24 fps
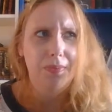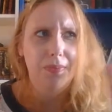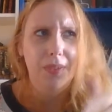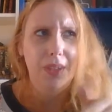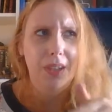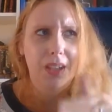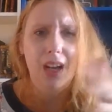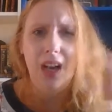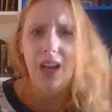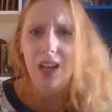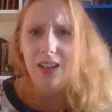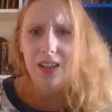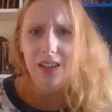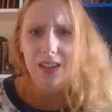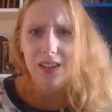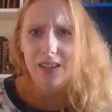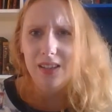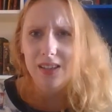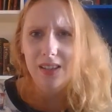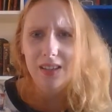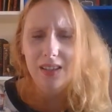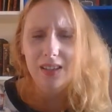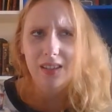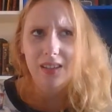the
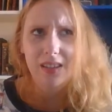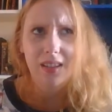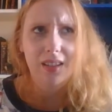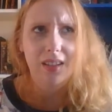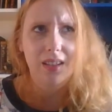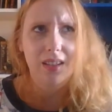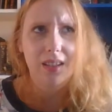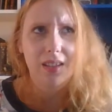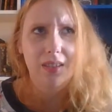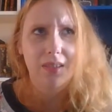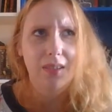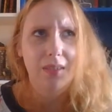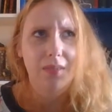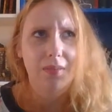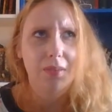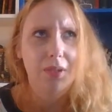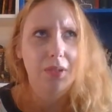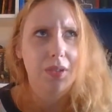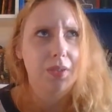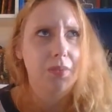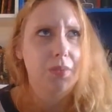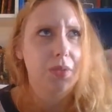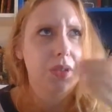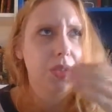colours,
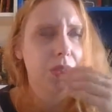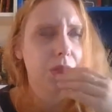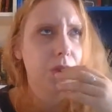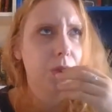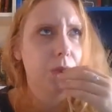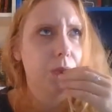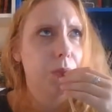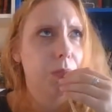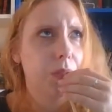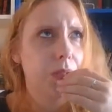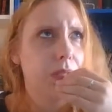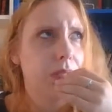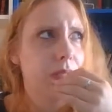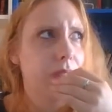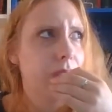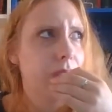was it called